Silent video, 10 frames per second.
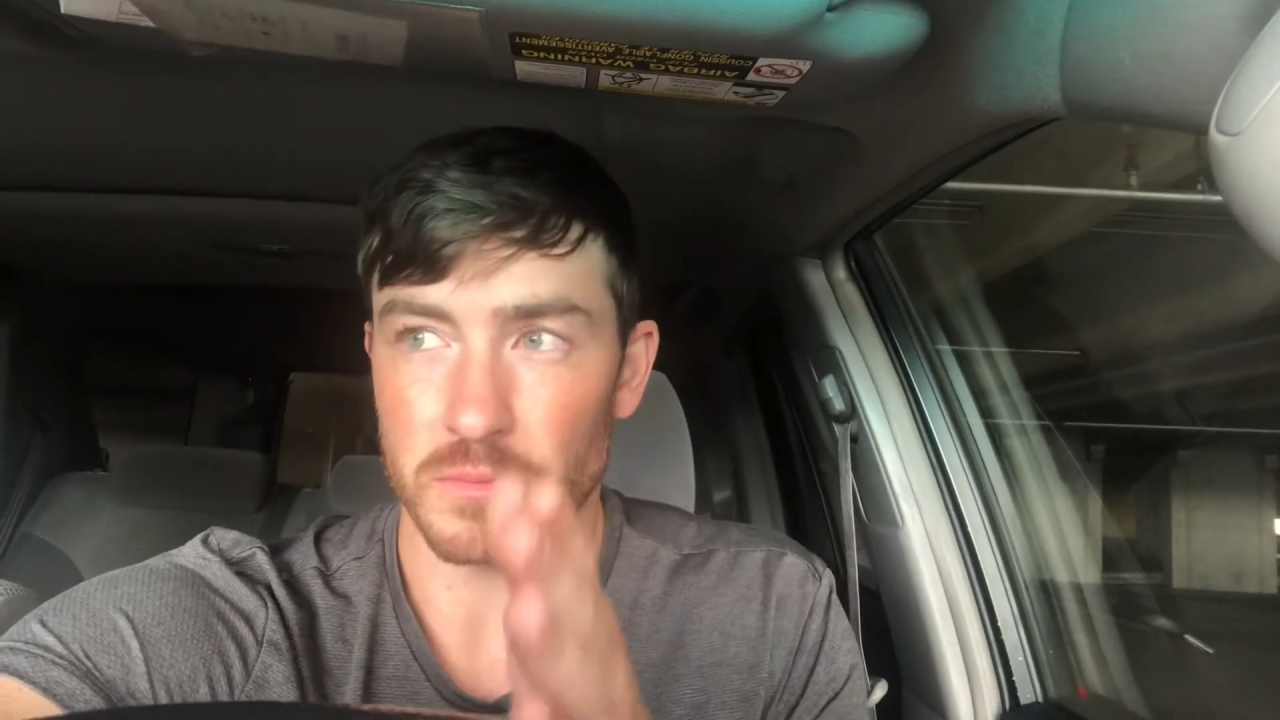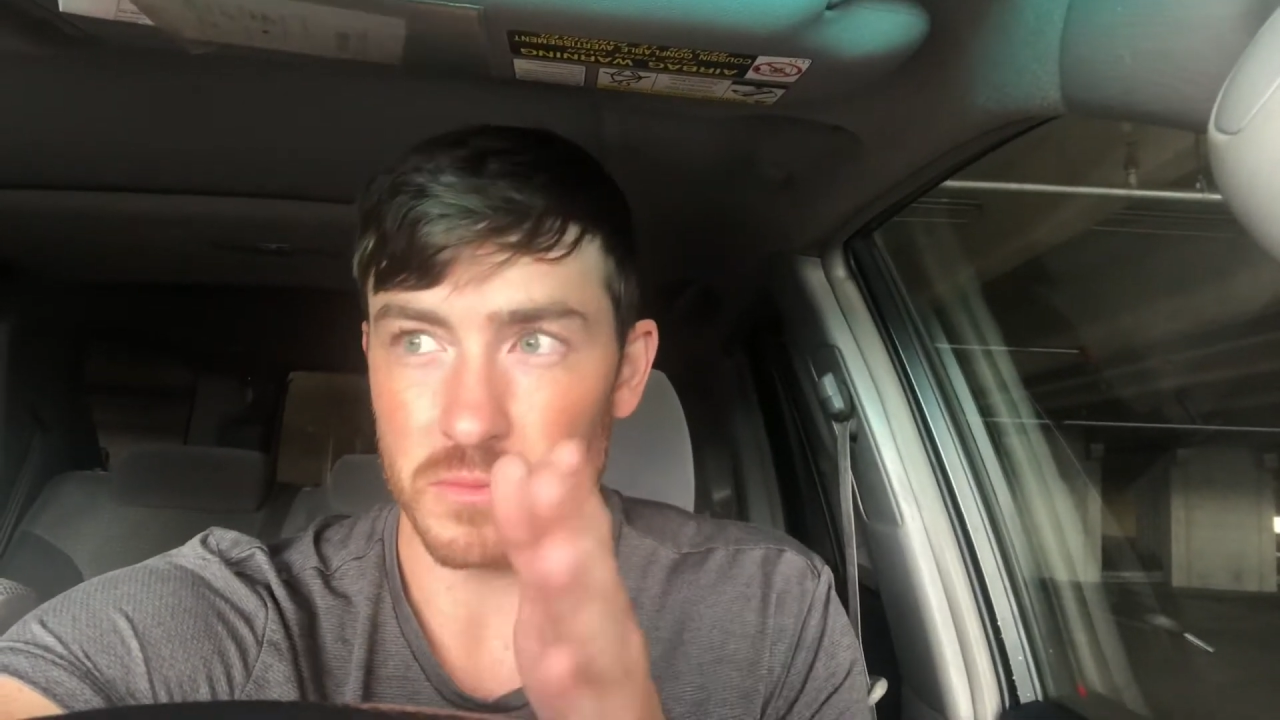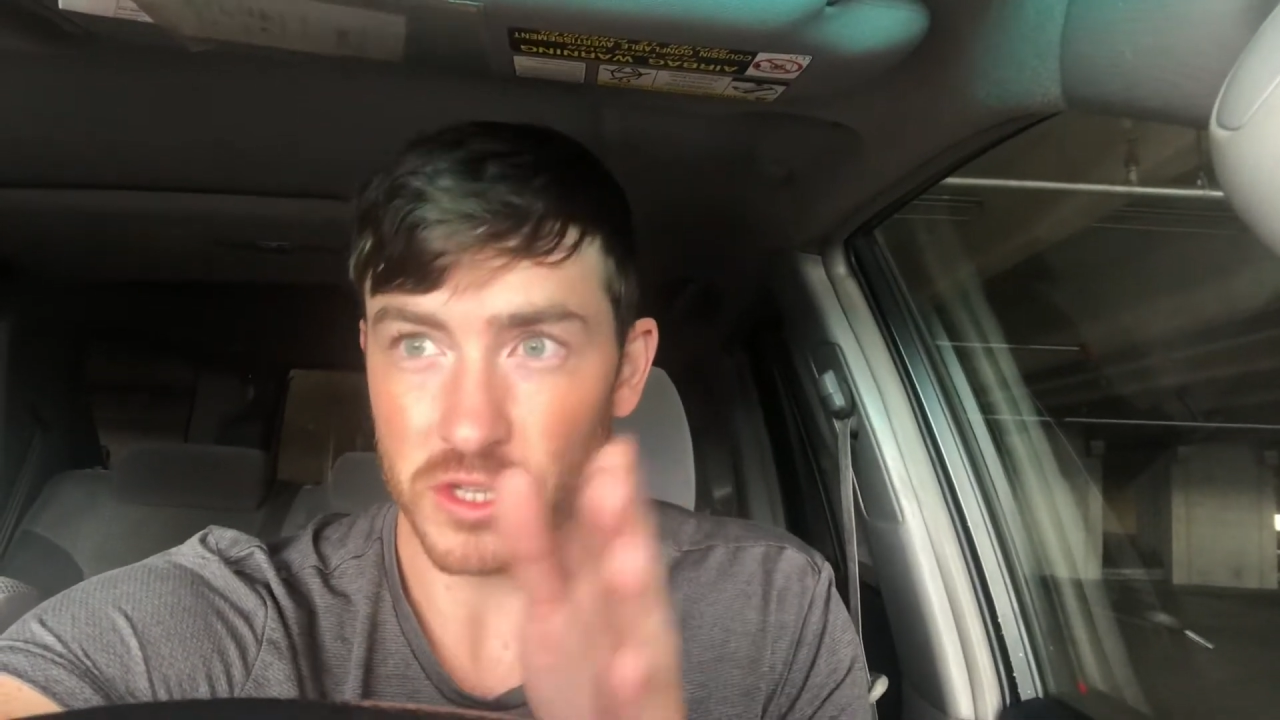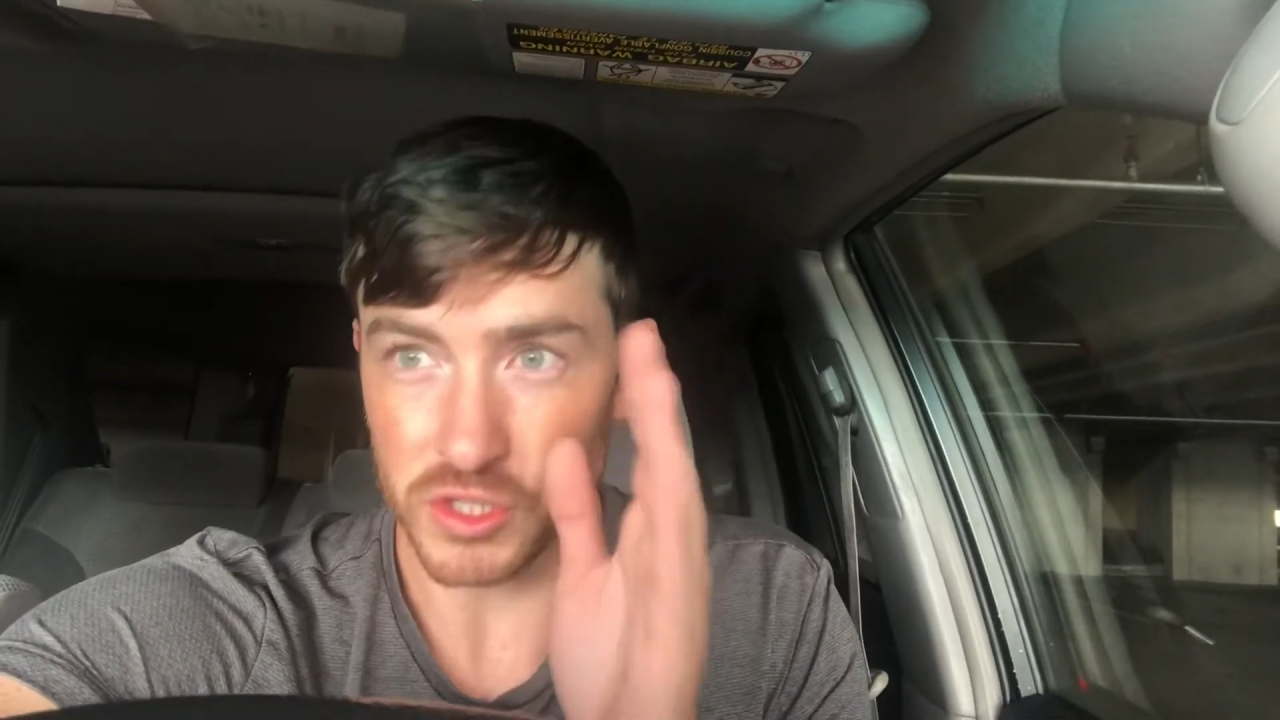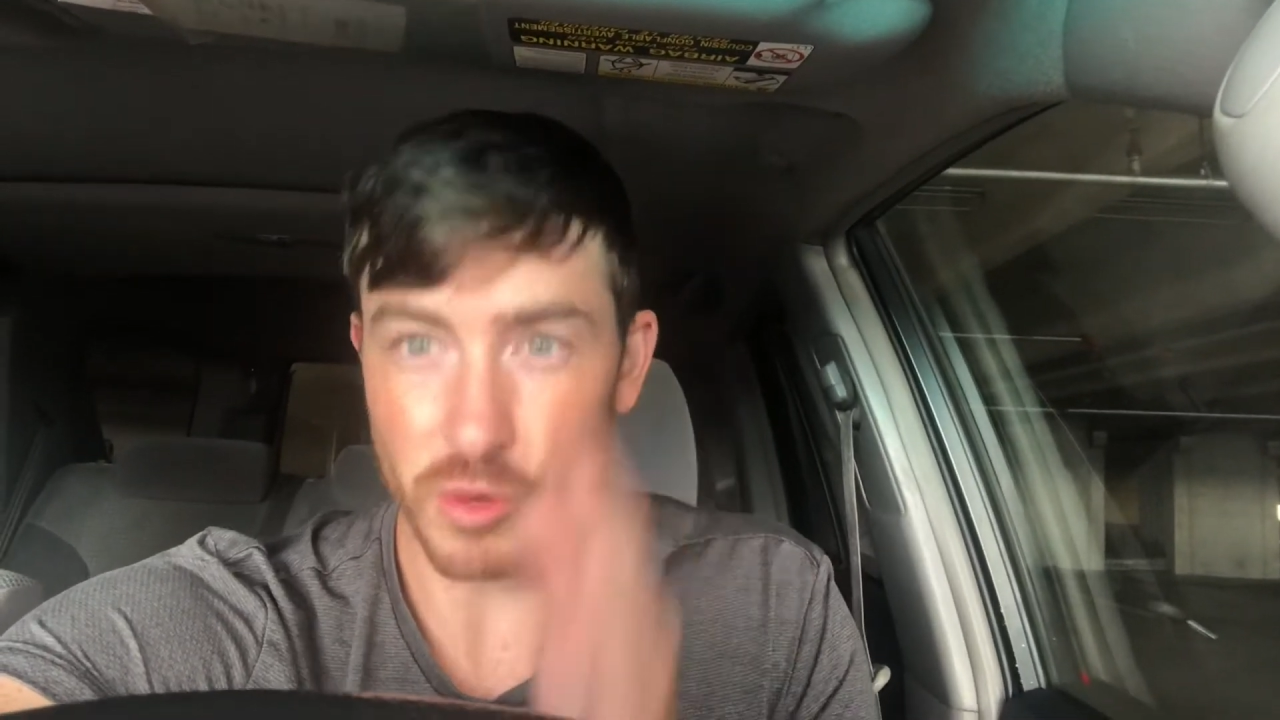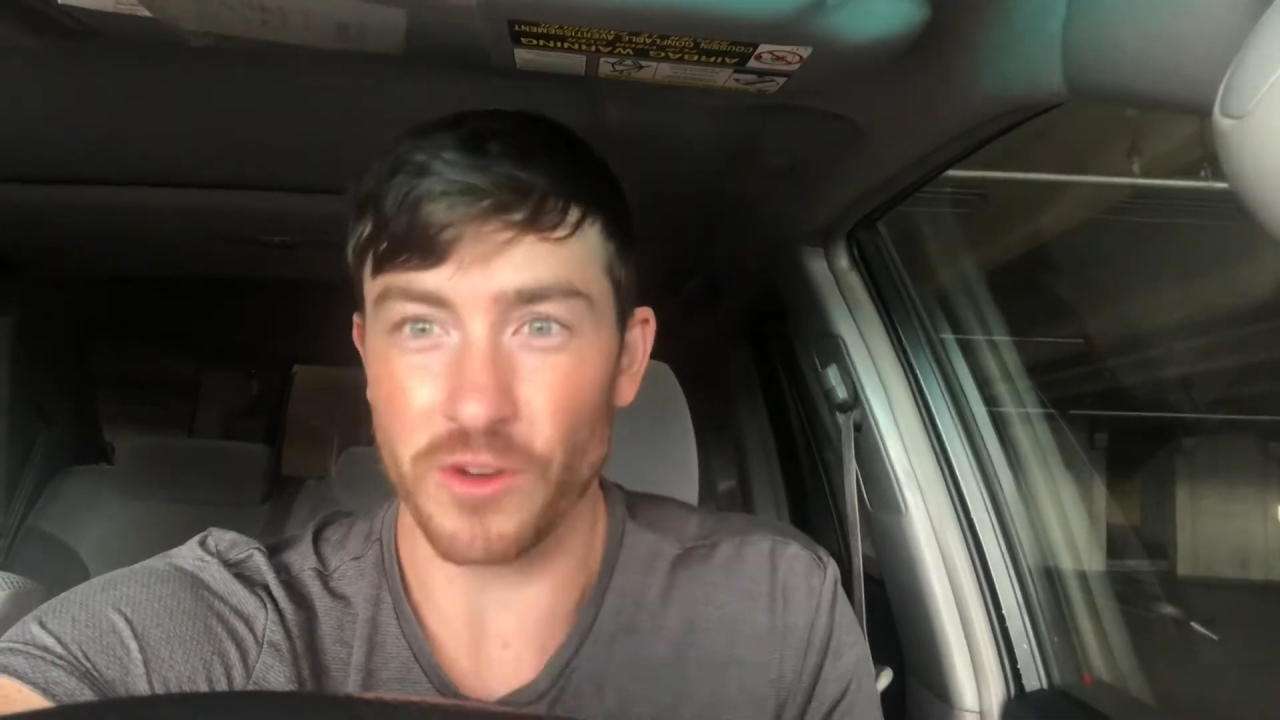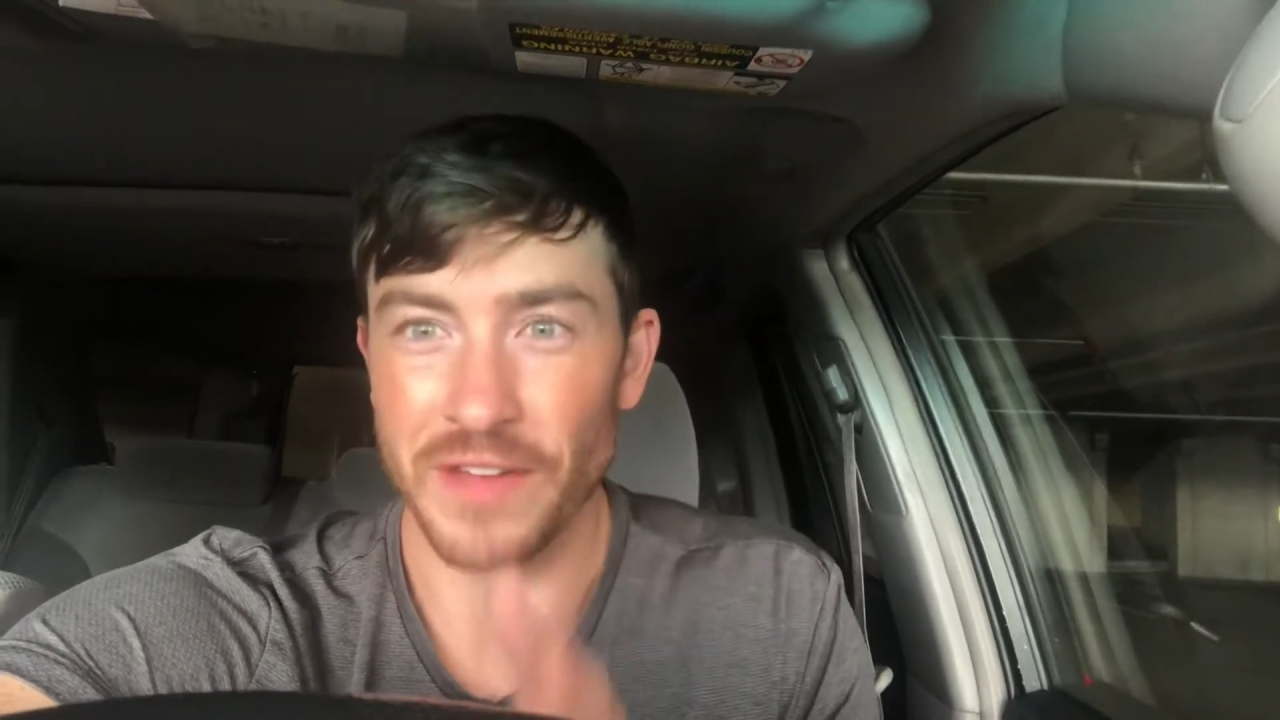a store of